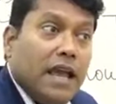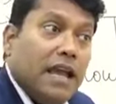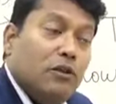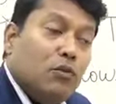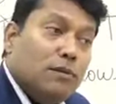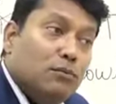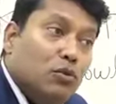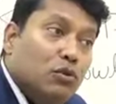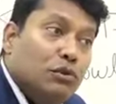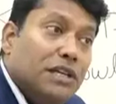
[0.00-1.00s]
And one
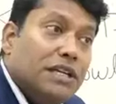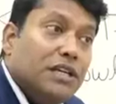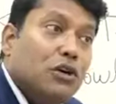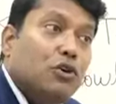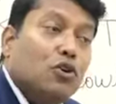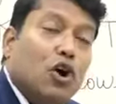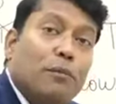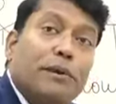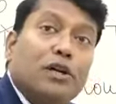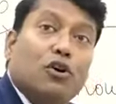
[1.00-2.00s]
more thing, now
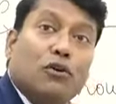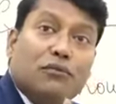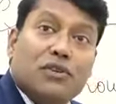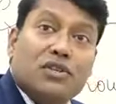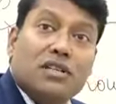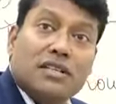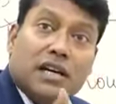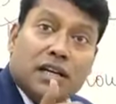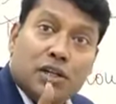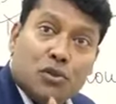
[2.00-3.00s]
government officials
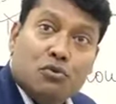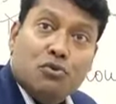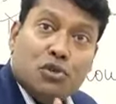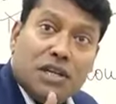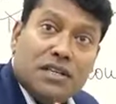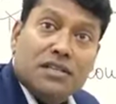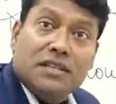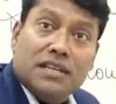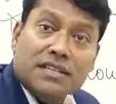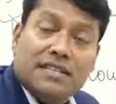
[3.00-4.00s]
also changed
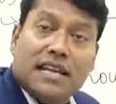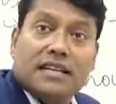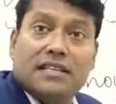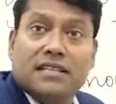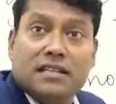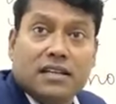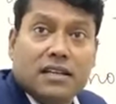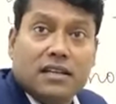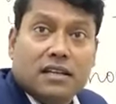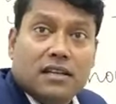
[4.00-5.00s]
their strategy,
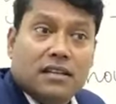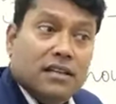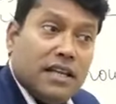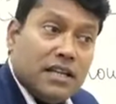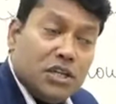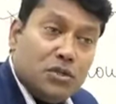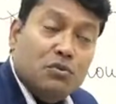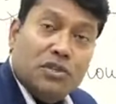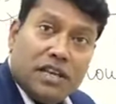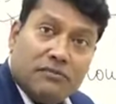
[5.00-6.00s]
their
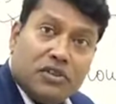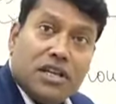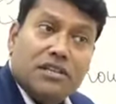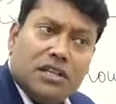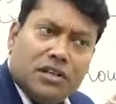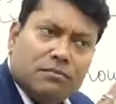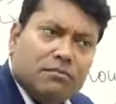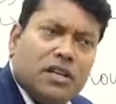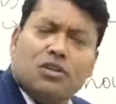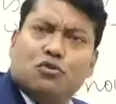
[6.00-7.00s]
attitude. They have changed it
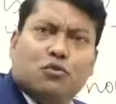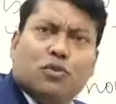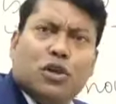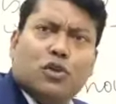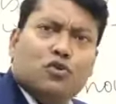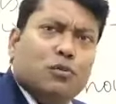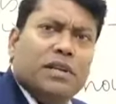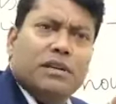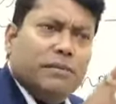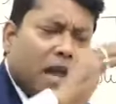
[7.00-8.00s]
to so
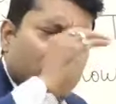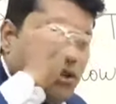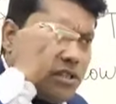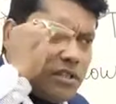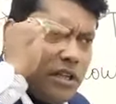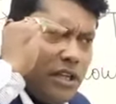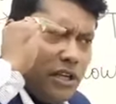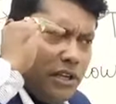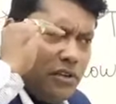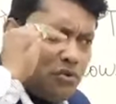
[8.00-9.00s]
many. I mean, just
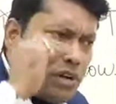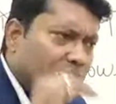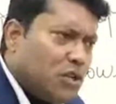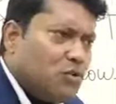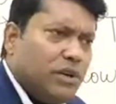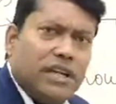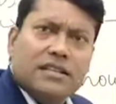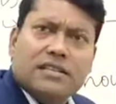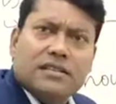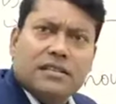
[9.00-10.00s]
interact
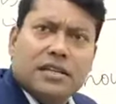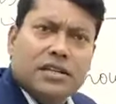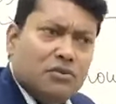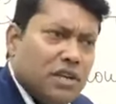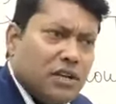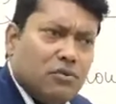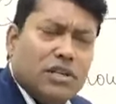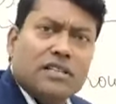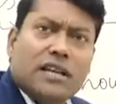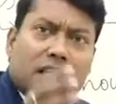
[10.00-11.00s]
today's,
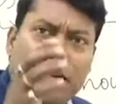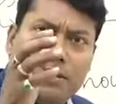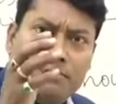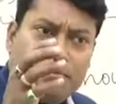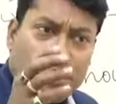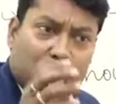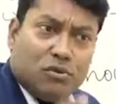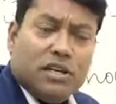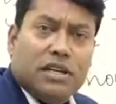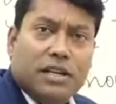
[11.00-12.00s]
and
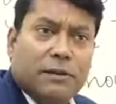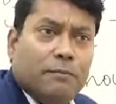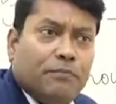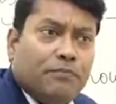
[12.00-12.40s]
particularly